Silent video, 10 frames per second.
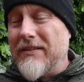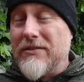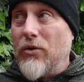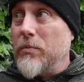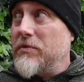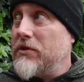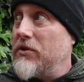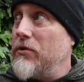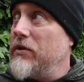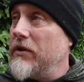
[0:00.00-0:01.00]
It's up to
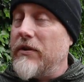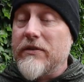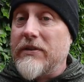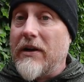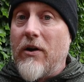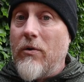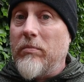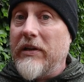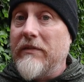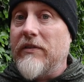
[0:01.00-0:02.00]
2 years. I
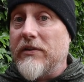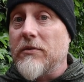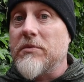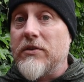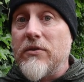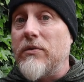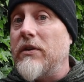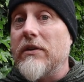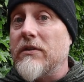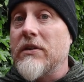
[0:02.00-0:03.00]
can't believe that it's up to 2
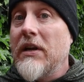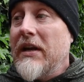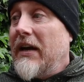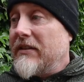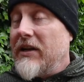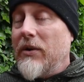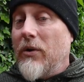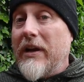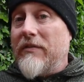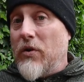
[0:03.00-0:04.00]
years. I tell you
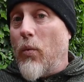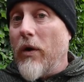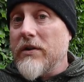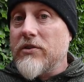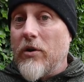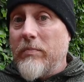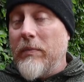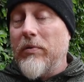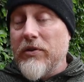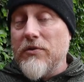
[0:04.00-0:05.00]
what, if you want to stop
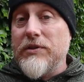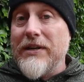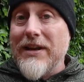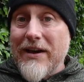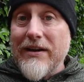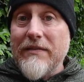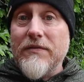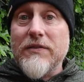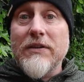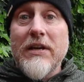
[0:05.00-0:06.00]
people using
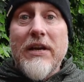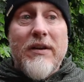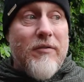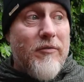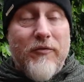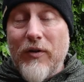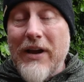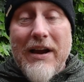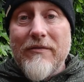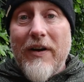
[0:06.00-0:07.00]
knives for
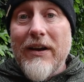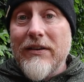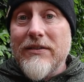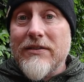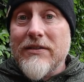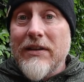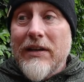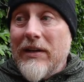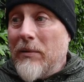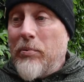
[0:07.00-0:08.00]
gang violence,
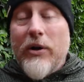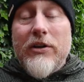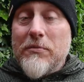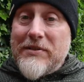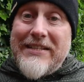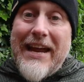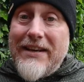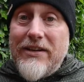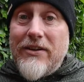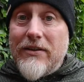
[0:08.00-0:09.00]
put it up to
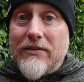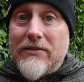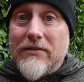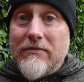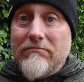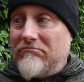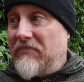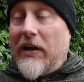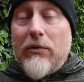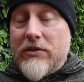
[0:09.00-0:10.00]
10 years.
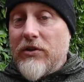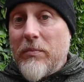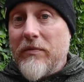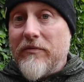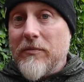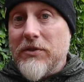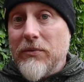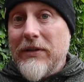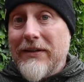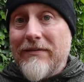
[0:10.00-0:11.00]
That'll stop them from
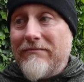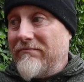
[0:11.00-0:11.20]
doing it.